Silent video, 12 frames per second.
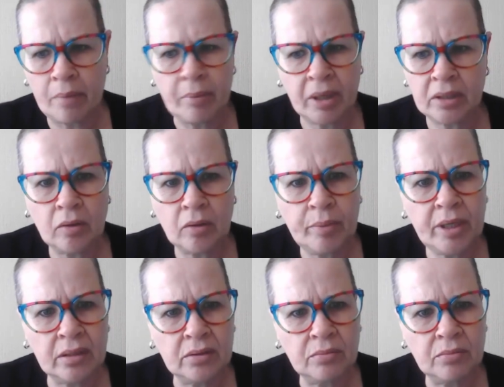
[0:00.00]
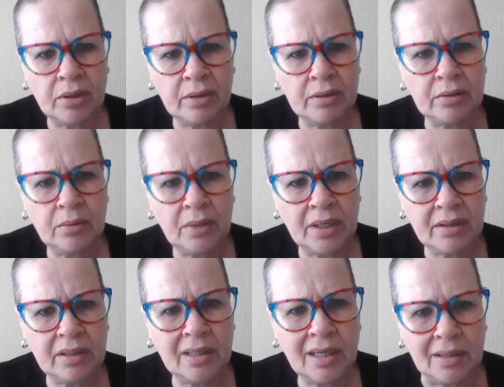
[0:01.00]
I might not be here tomorrow to
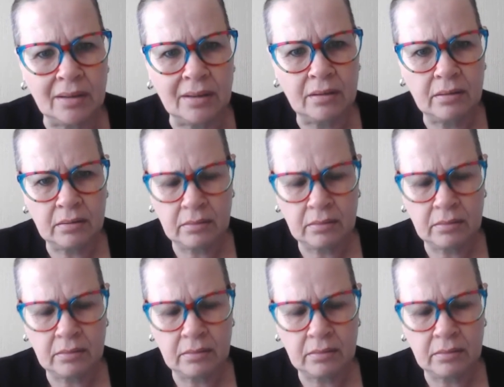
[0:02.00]
wear it again.